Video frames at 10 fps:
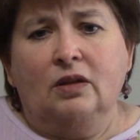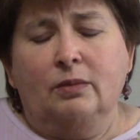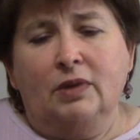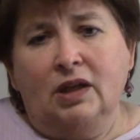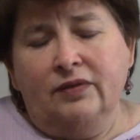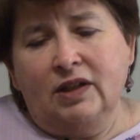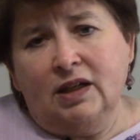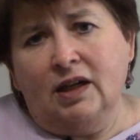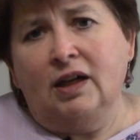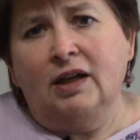Beloved,
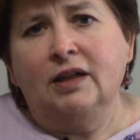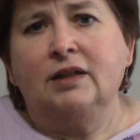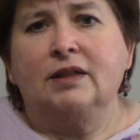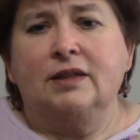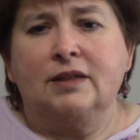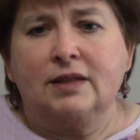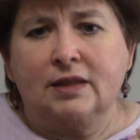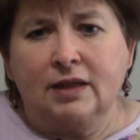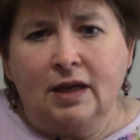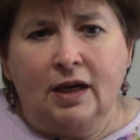God is
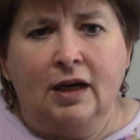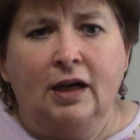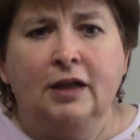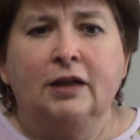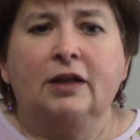the God